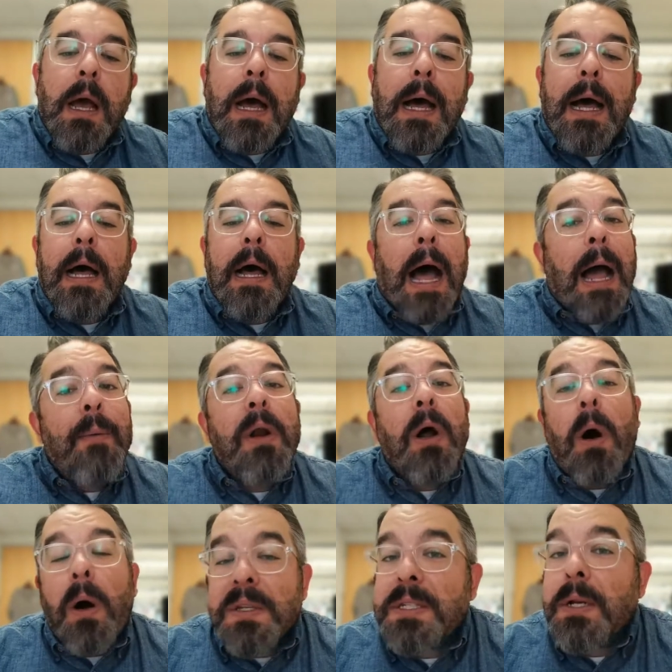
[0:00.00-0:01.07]
I would
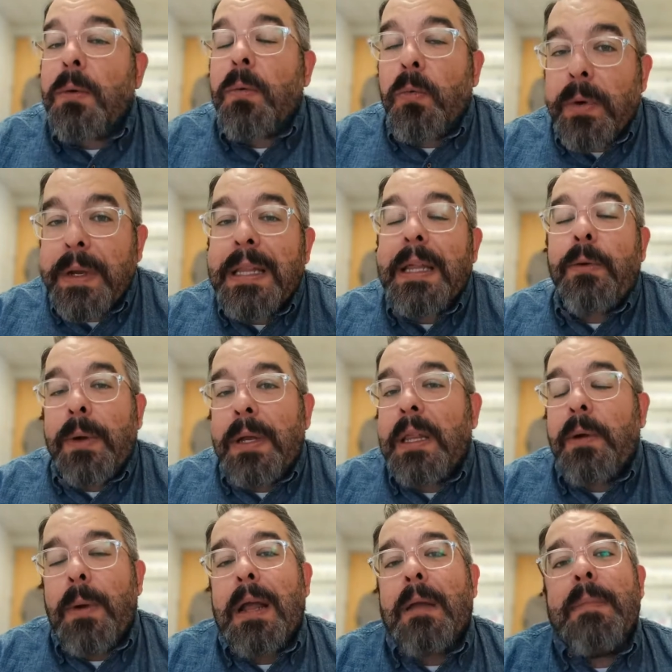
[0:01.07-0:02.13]
also really, really
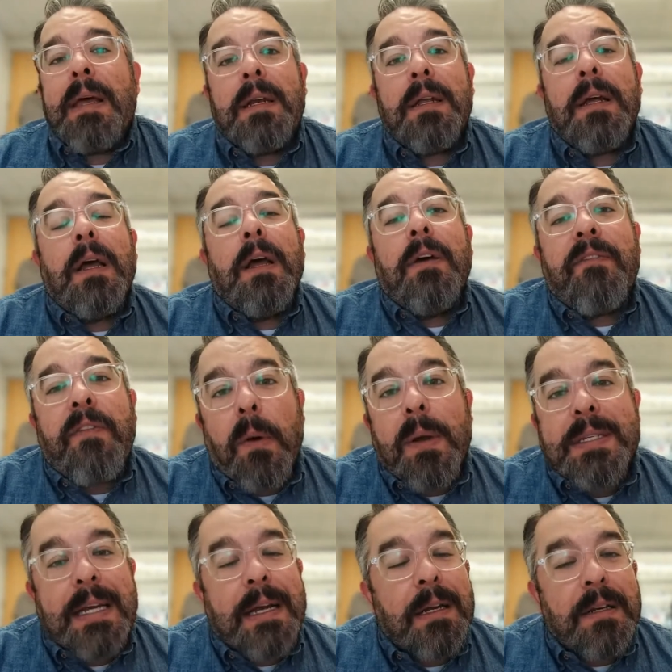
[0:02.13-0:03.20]
recommend
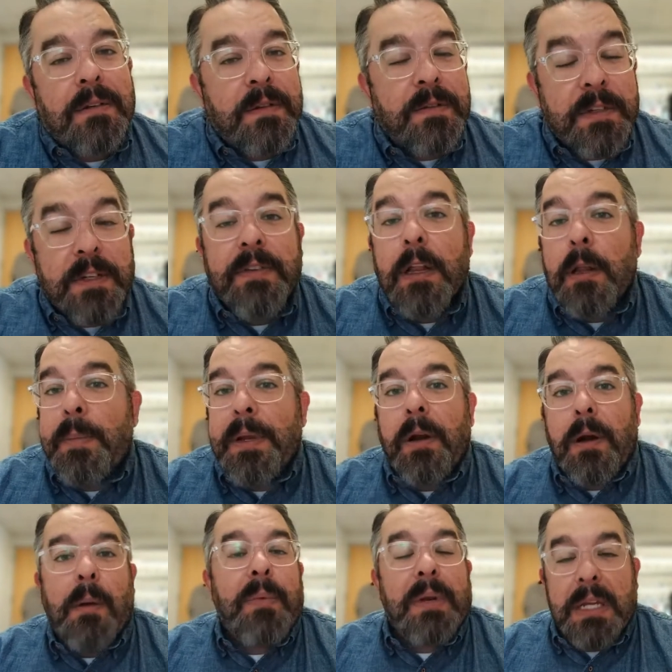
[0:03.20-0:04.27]
focusing on developing your
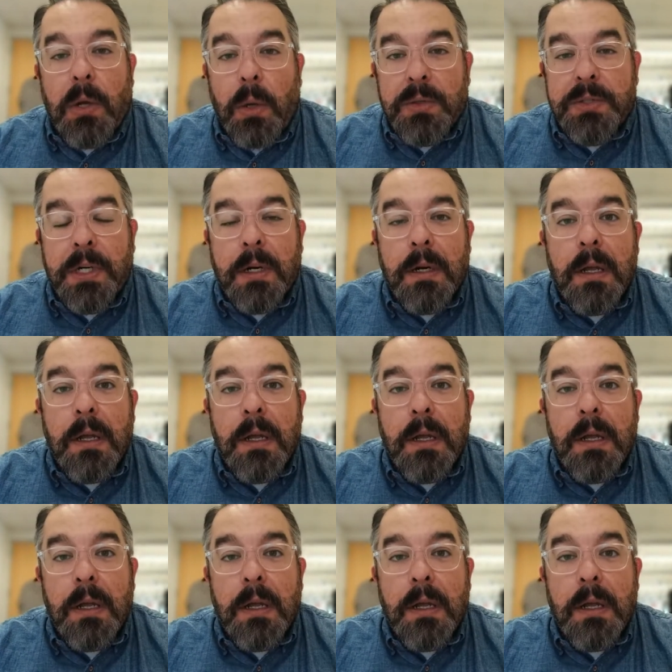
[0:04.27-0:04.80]
company culture.